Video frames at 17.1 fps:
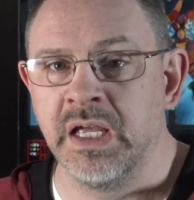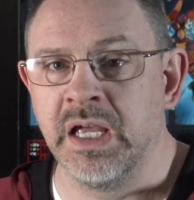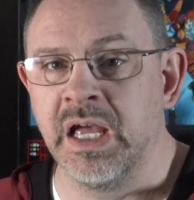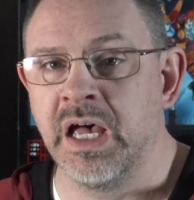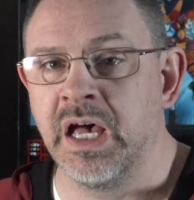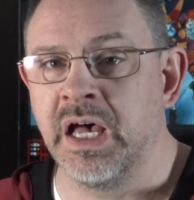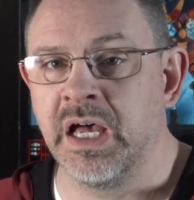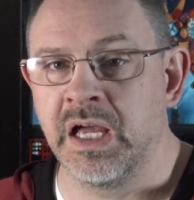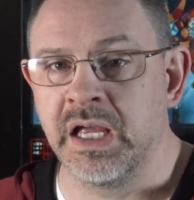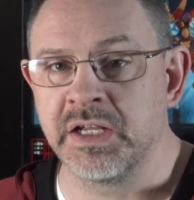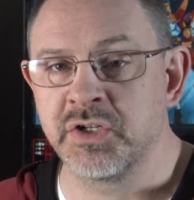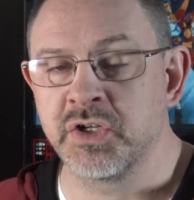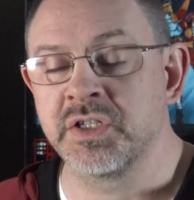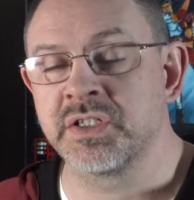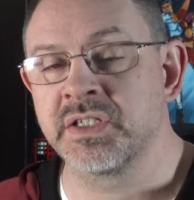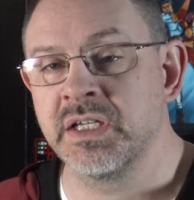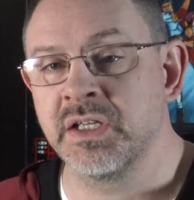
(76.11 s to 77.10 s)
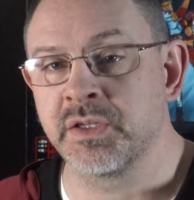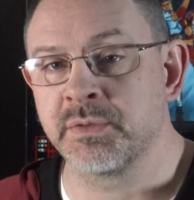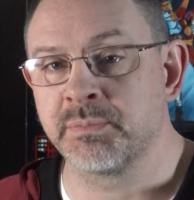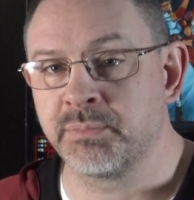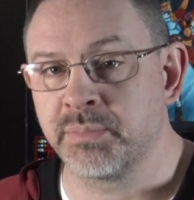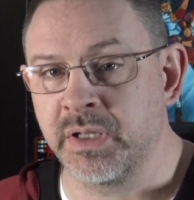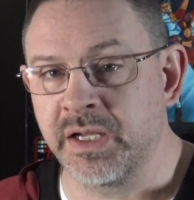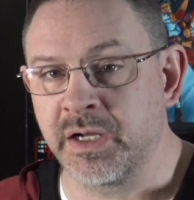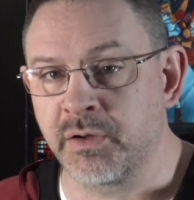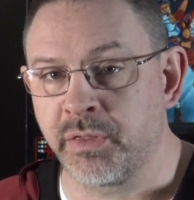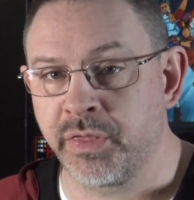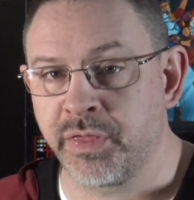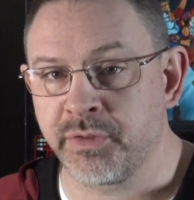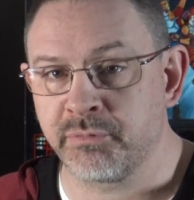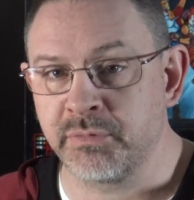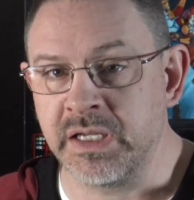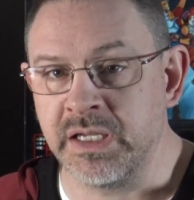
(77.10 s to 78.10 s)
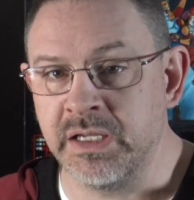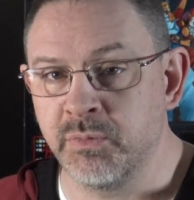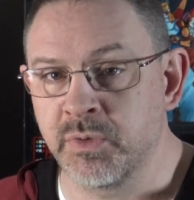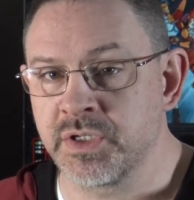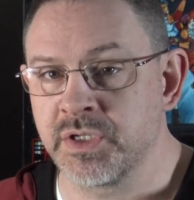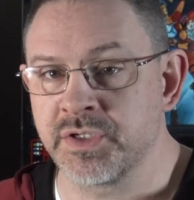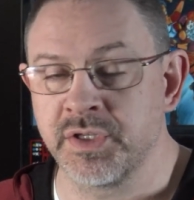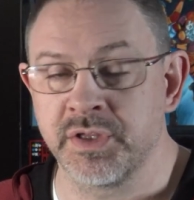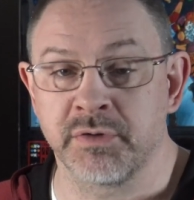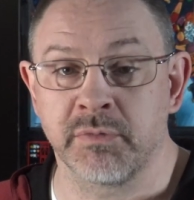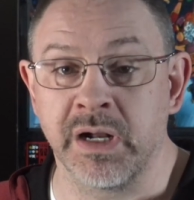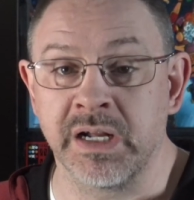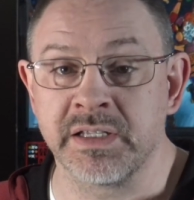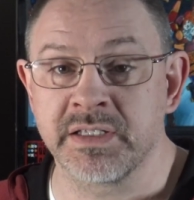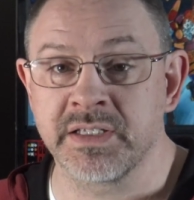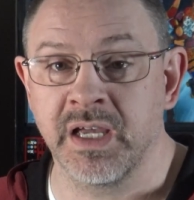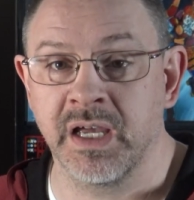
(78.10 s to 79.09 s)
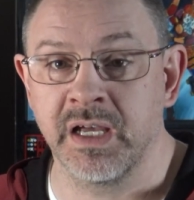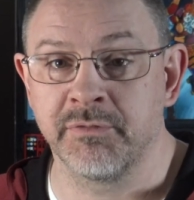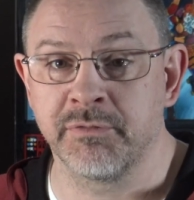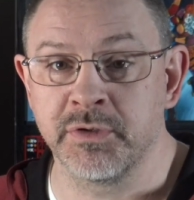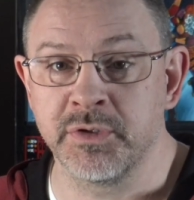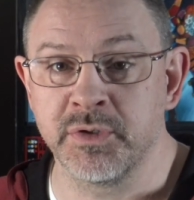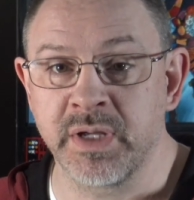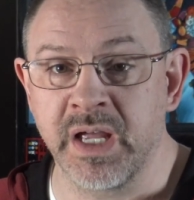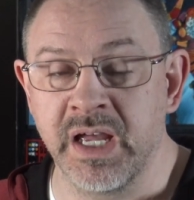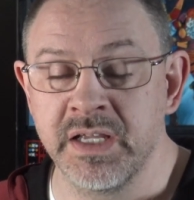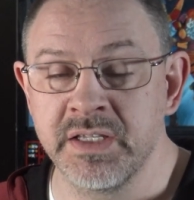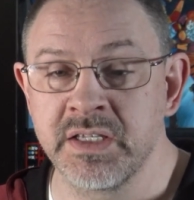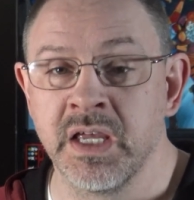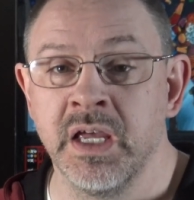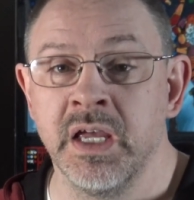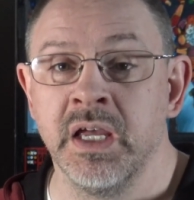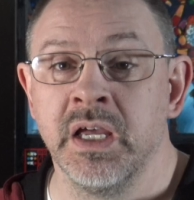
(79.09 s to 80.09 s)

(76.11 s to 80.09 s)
As you can see on the player 3, which is on the right side for you guys,